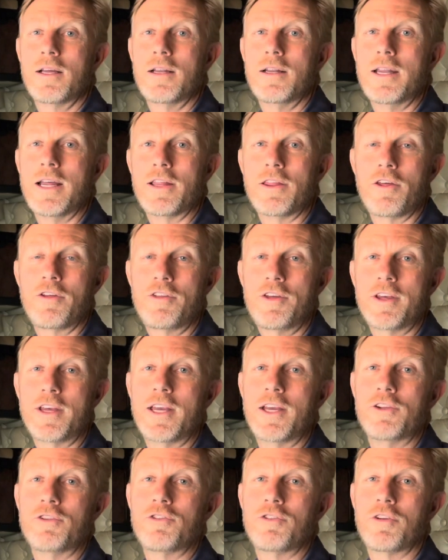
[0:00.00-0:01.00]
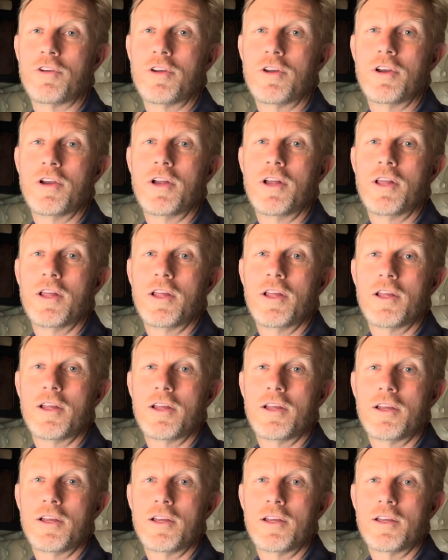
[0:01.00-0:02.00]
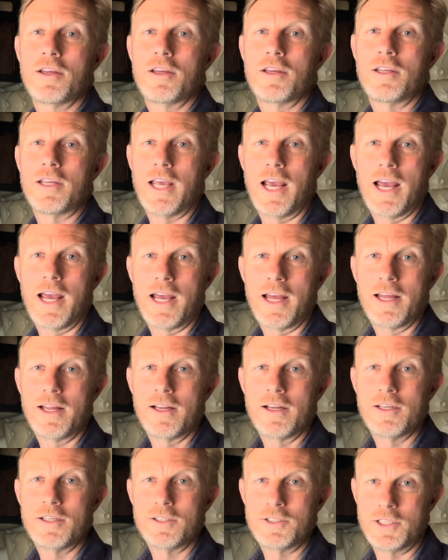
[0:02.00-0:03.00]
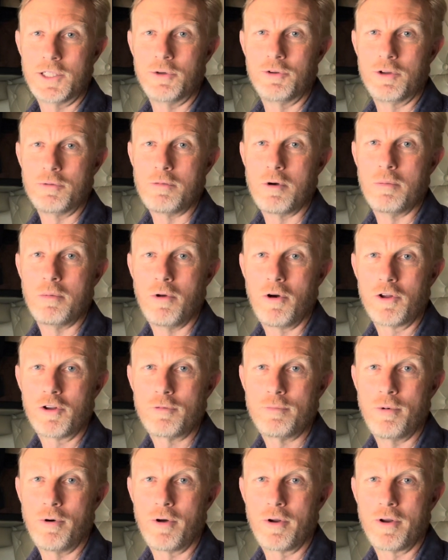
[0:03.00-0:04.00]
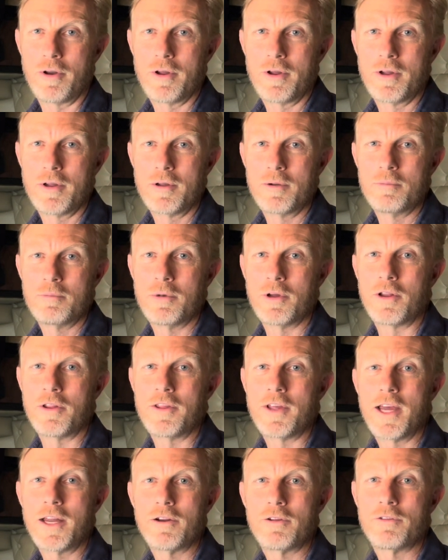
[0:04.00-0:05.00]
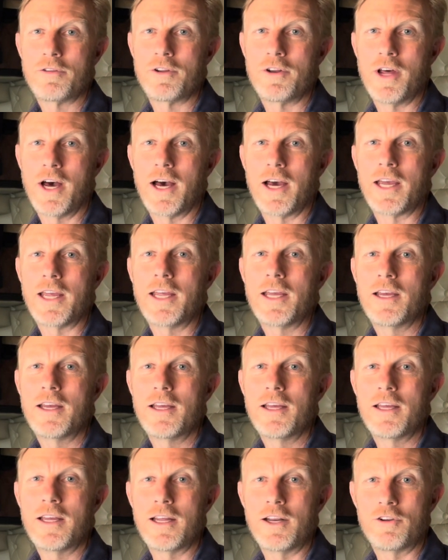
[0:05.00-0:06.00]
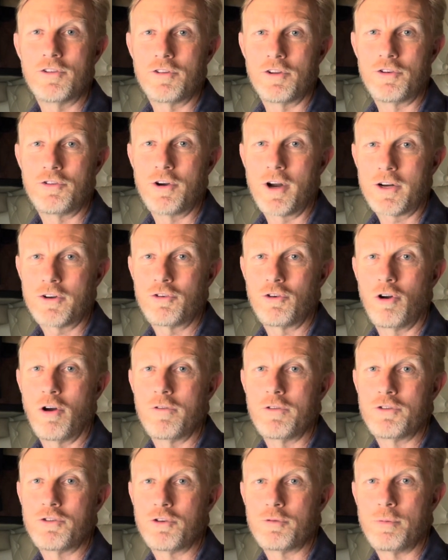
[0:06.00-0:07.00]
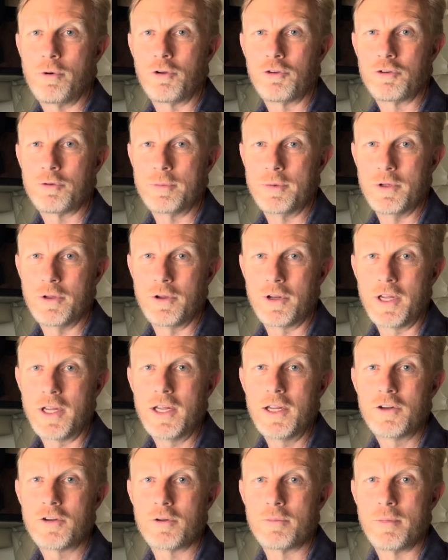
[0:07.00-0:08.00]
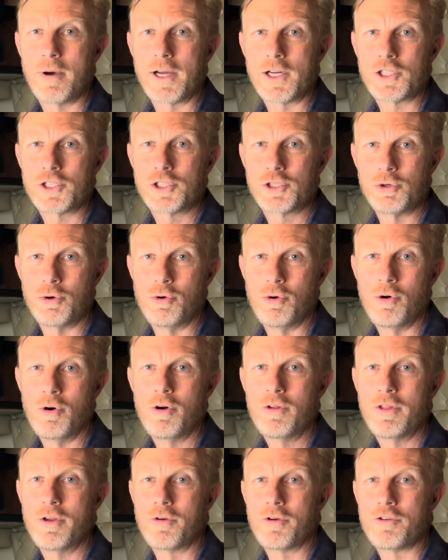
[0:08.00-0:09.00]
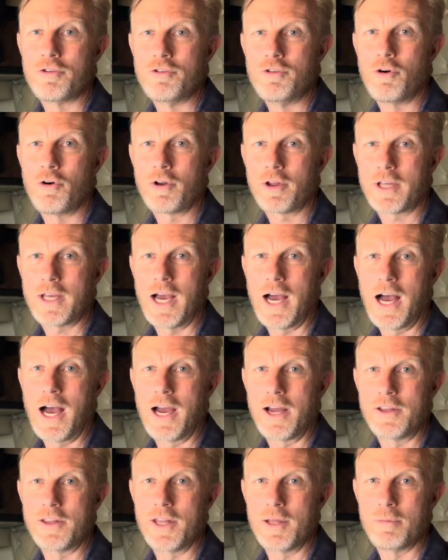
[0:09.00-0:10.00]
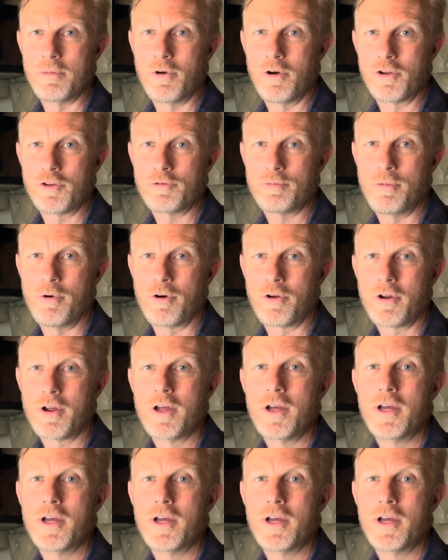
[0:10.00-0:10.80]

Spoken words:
Now the thing is, yeah, she was in my blind spot, but at the end of the day, it's the truck driver's responsibility to make sure there is not a car in their blind spot.